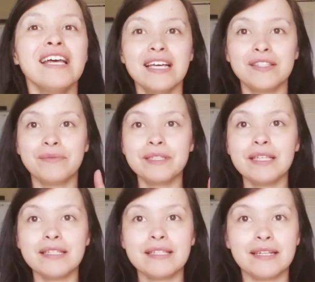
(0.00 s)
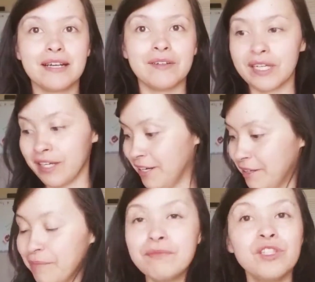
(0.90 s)
It's really easy to go there.
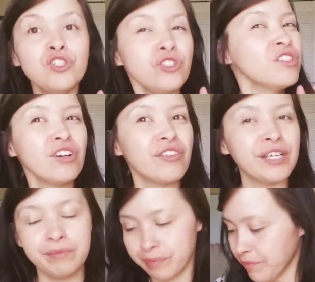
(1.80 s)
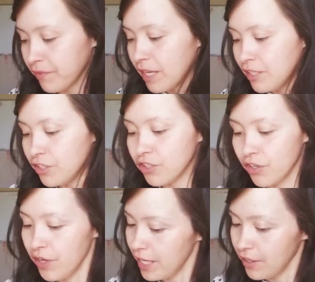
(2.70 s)
Don't go there. Just
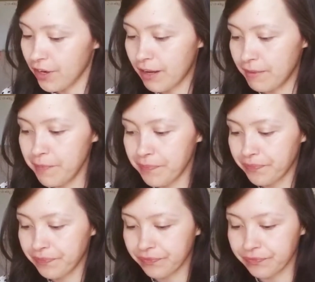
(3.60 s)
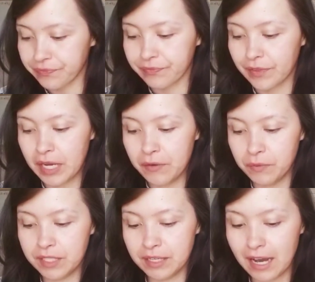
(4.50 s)
go ahead and grab it. And
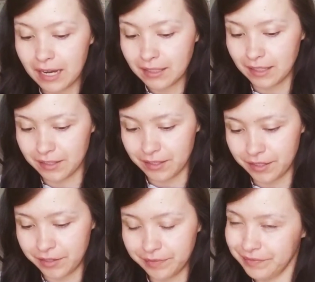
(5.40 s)
what I like to do,